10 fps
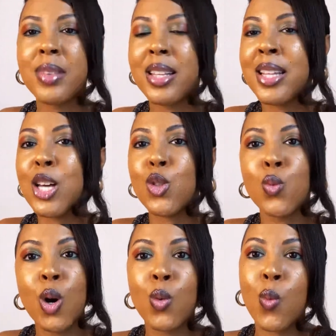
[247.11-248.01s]
That's
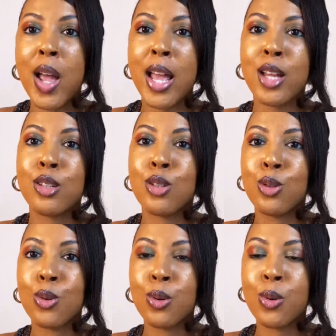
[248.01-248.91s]
one way
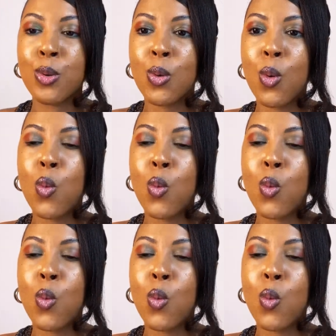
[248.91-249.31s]
to